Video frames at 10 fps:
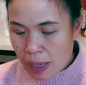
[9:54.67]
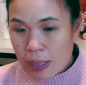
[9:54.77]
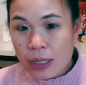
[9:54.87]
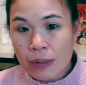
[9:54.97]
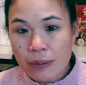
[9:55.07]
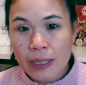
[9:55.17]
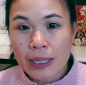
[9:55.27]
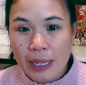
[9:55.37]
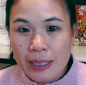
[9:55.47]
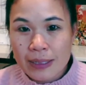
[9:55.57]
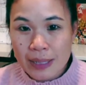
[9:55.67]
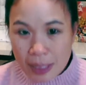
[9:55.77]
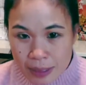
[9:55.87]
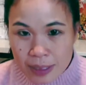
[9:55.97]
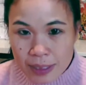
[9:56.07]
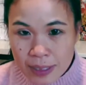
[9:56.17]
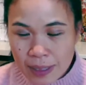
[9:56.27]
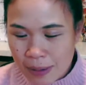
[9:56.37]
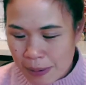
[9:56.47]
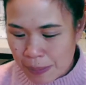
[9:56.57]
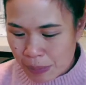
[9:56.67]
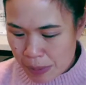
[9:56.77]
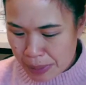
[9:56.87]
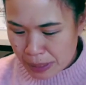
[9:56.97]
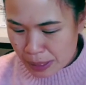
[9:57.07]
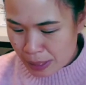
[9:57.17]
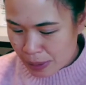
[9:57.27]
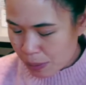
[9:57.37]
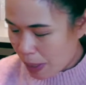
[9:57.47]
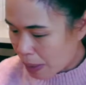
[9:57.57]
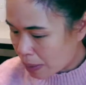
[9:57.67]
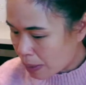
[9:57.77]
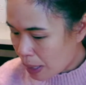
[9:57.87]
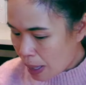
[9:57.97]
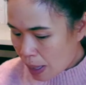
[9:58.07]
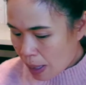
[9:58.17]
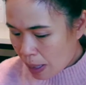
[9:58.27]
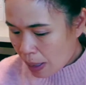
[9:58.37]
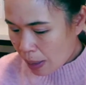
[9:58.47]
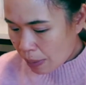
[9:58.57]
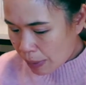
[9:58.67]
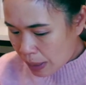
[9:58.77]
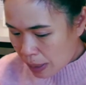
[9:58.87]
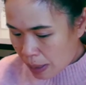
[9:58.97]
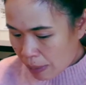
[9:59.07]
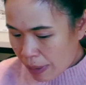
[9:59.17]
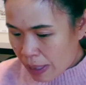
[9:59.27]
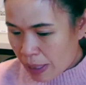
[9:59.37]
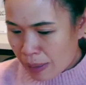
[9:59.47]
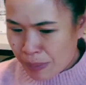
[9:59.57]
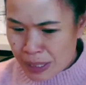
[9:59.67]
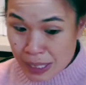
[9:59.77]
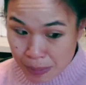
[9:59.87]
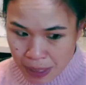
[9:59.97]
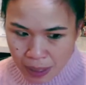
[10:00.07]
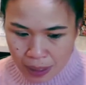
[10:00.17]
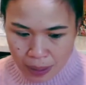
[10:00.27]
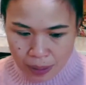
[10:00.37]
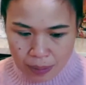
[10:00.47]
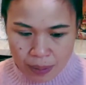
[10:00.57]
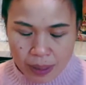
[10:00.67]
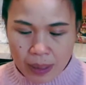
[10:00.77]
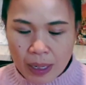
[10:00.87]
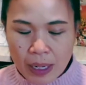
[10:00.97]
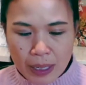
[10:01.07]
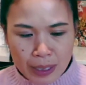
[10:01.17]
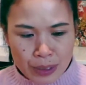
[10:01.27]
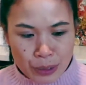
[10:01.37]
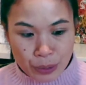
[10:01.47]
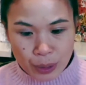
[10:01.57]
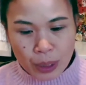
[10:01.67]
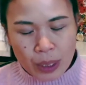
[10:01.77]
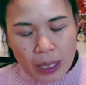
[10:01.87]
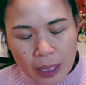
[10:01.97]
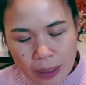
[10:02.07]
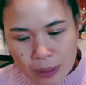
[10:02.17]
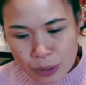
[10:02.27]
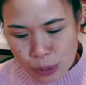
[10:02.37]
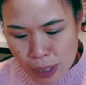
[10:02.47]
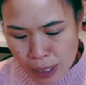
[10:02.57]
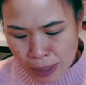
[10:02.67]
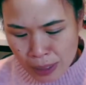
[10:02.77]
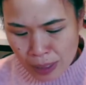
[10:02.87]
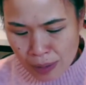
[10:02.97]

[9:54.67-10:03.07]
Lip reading: So I really like to touch my tea as well when I'm steeping it, and I enjoy looking at the dry leaf.